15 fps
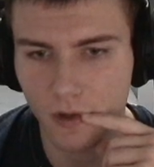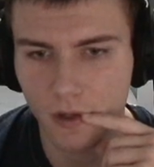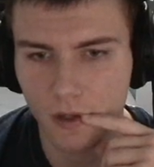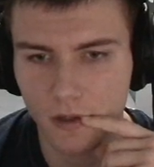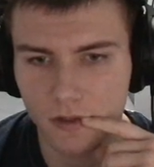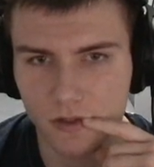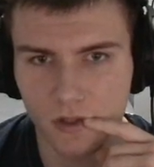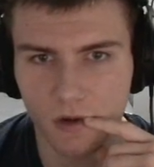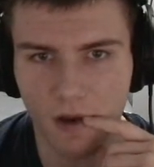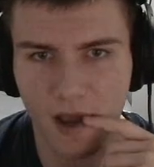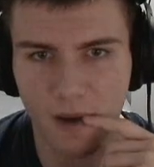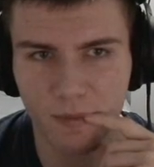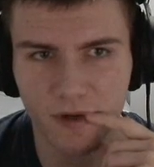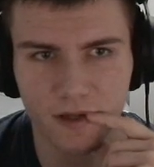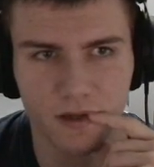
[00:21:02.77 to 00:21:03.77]
So
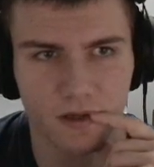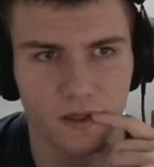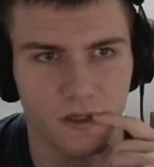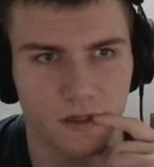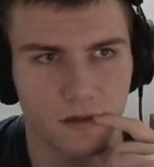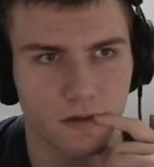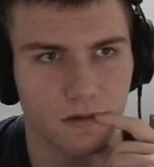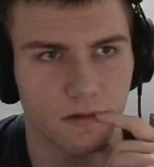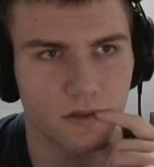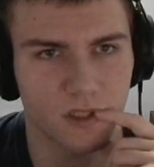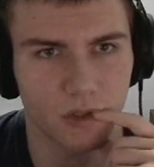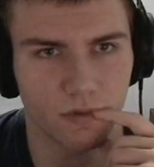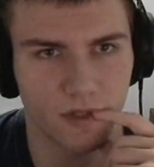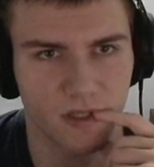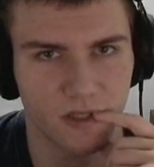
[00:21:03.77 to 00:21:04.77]
so
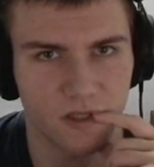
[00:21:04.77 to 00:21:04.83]
this is